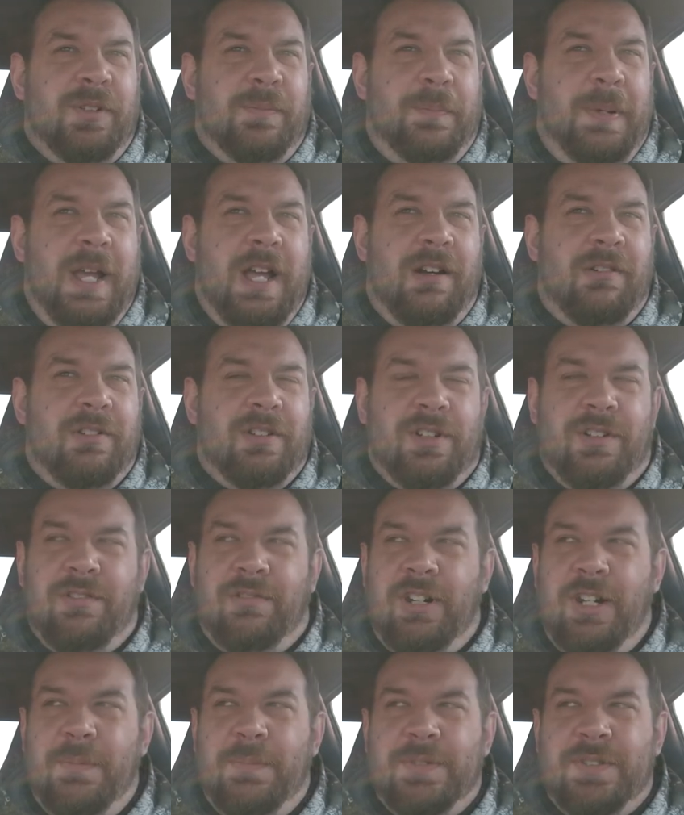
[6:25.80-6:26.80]
power
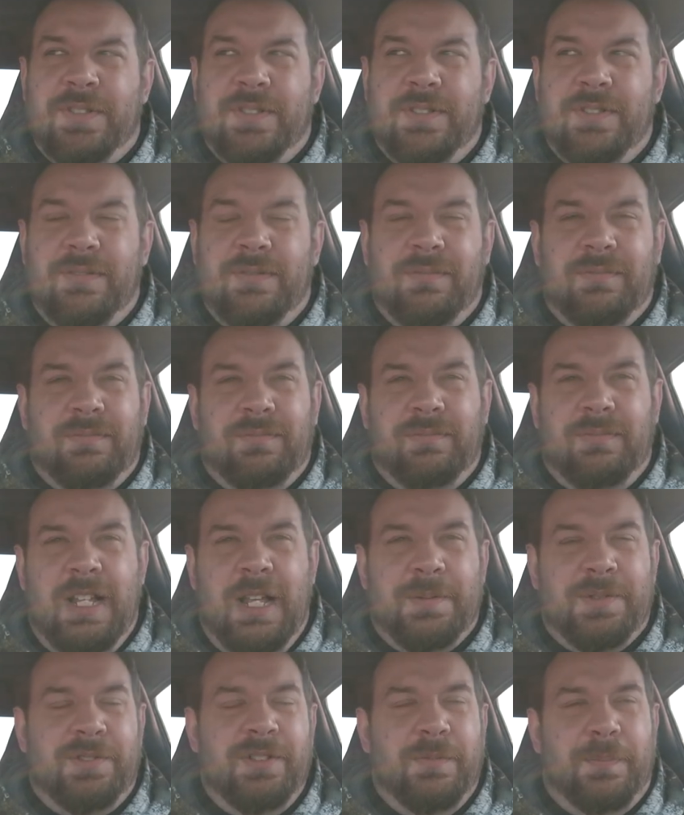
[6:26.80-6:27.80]
corrupts.
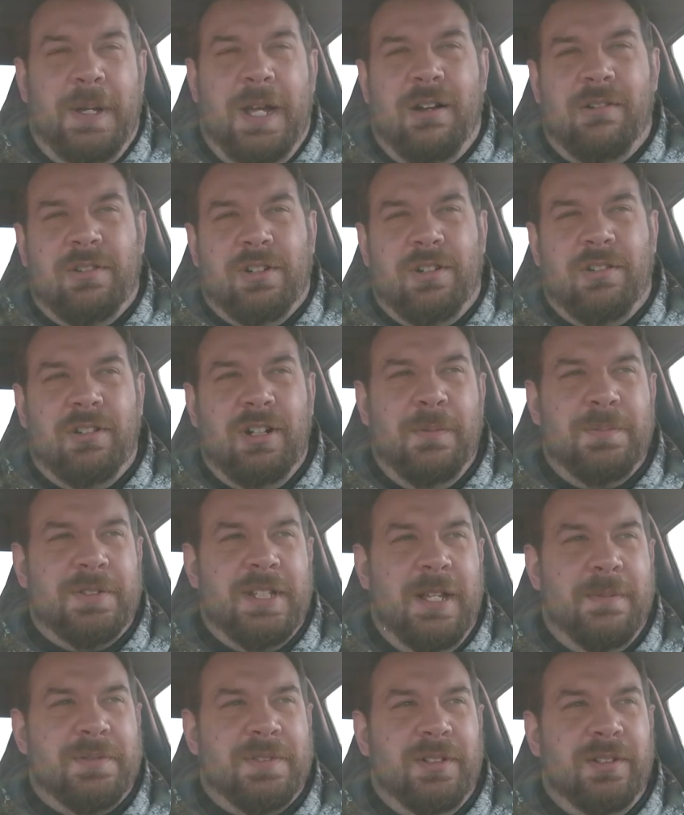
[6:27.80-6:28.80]
Absolute power corrupts,
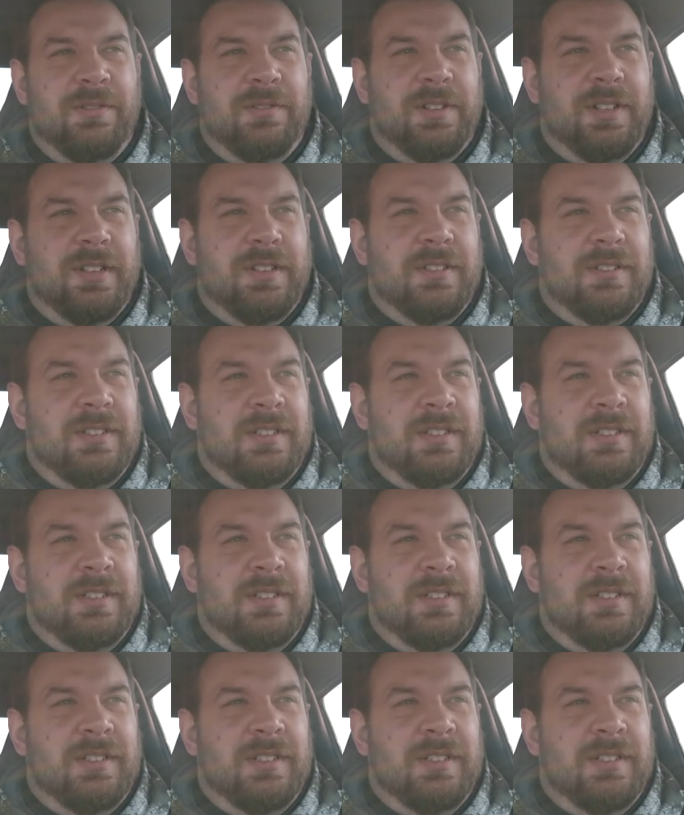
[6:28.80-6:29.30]
absolutely.